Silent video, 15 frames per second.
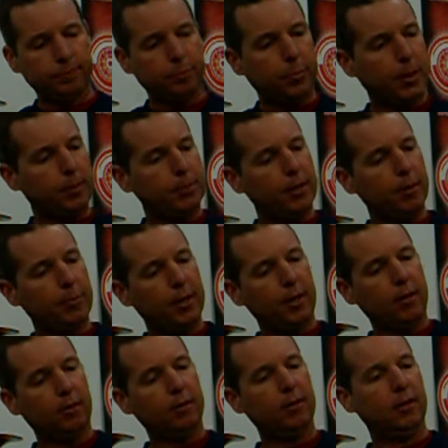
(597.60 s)
pipe coming
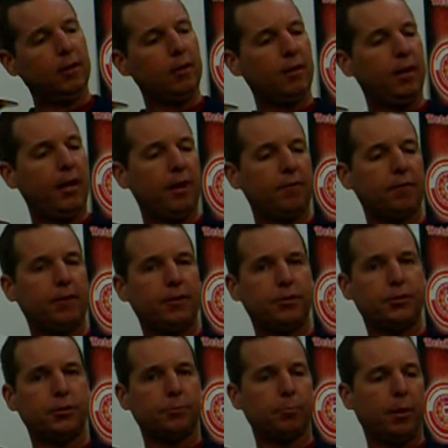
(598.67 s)
out, 1/2
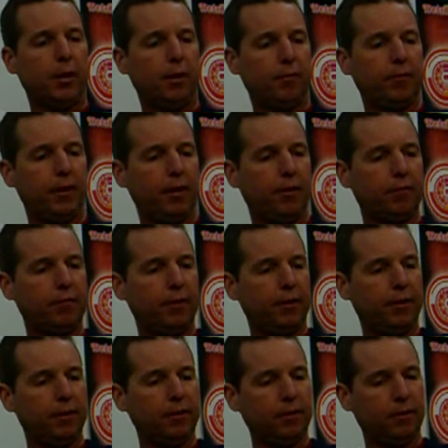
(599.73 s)
inch ball valve
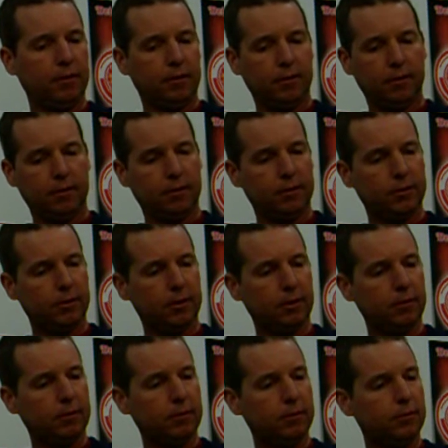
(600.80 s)
here to
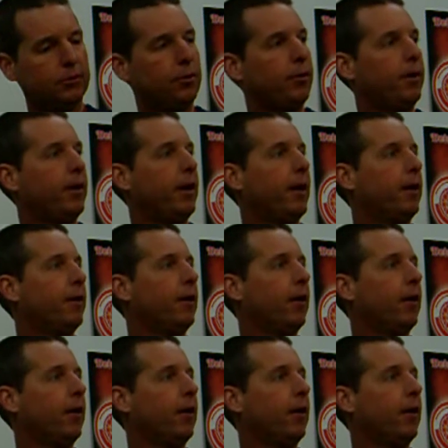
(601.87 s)
turn it on and